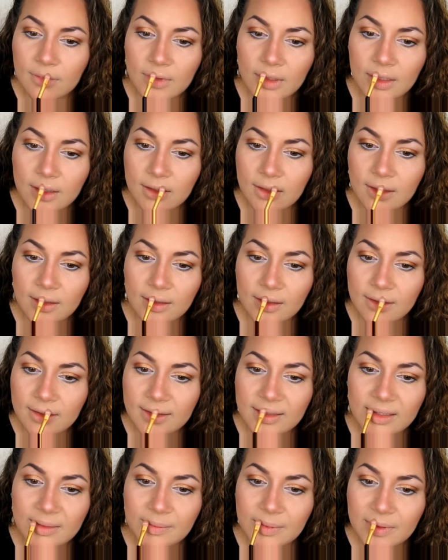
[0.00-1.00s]
and then a
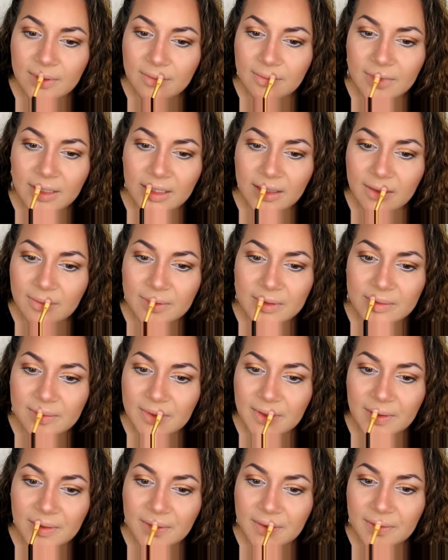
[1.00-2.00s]
little bit on my Cupid's
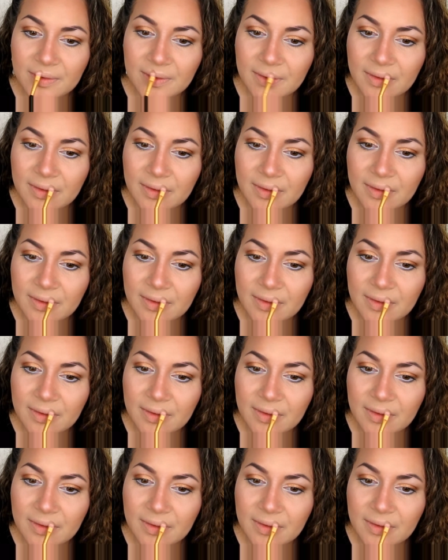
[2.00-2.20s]
bow.